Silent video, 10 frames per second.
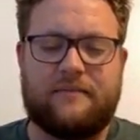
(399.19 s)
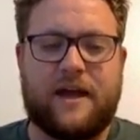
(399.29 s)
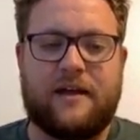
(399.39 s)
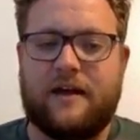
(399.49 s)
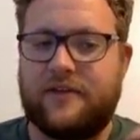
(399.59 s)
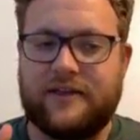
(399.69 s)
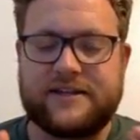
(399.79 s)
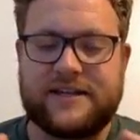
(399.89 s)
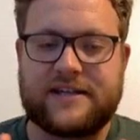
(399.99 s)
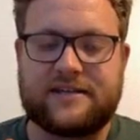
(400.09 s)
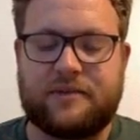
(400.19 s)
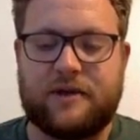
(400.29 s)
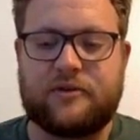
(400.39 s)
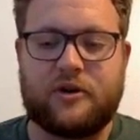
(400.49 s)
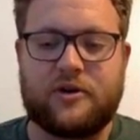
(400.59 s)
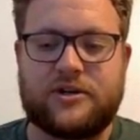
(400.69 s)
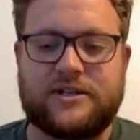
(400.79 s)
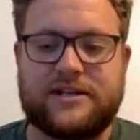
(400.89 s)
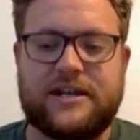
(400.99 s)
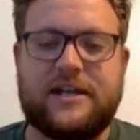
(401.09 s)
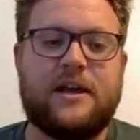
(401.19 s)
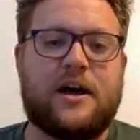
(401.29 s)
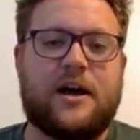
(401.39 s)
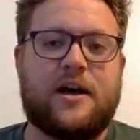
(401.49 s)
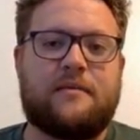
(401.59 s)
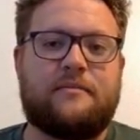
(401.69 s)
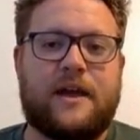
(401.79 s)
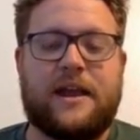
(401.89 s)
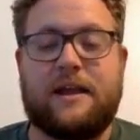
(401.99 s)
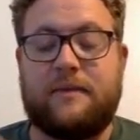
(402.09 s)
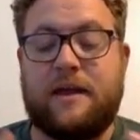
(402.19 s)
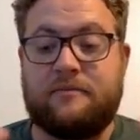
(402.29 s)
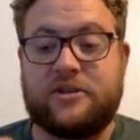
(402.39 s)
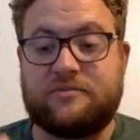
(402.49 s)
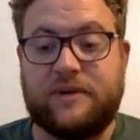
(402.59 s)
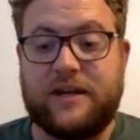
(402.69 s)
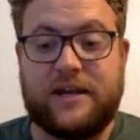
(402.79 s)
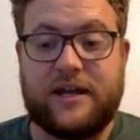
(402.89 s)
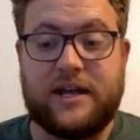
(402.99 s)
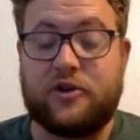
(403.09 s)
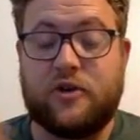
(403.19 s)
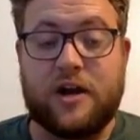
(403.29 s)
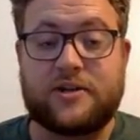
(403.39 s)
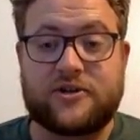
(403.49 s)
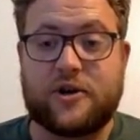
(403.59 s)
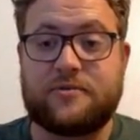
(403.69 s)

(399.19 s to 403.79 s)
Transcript: I, I think this has to play with urgency um, and, and just being in do not disturb.